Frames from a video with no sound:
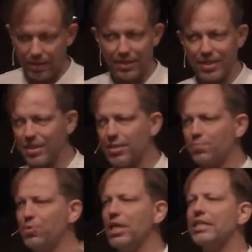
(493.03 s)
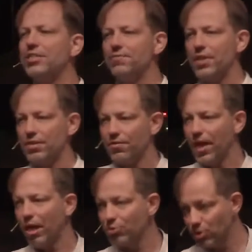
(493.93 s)
He didn't preach in front of
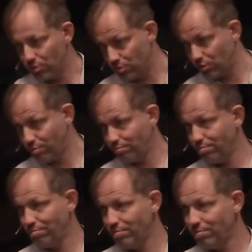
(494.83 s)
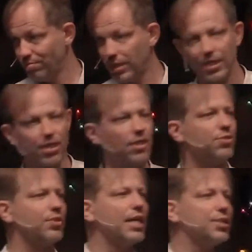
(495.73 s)
thousands. He did
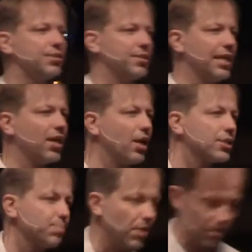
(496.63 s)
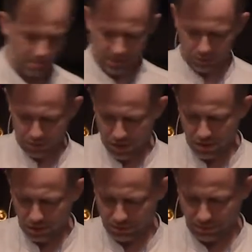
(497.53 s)
not write any gospel that we
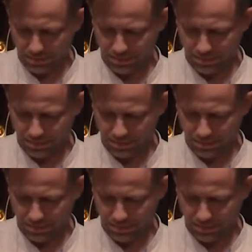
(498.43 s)
know of.